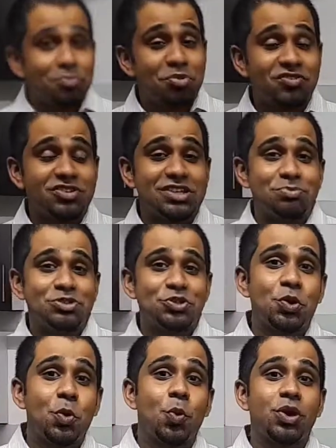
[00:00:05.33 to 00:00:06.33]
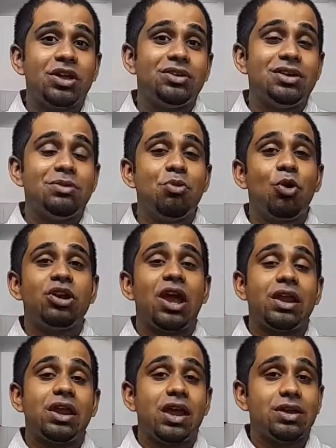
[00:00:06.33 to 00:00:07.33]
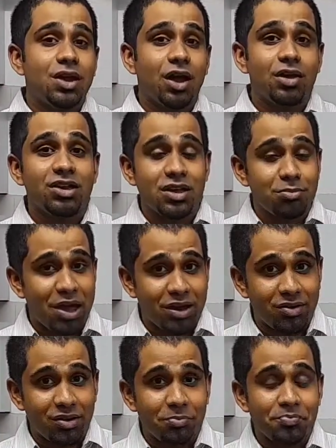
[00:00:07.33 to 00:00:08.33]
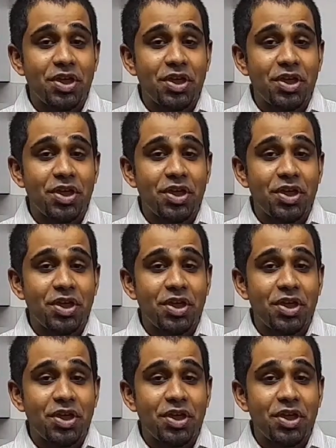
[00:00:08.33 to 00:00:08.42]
previous episode we deboned an entire king mackerel,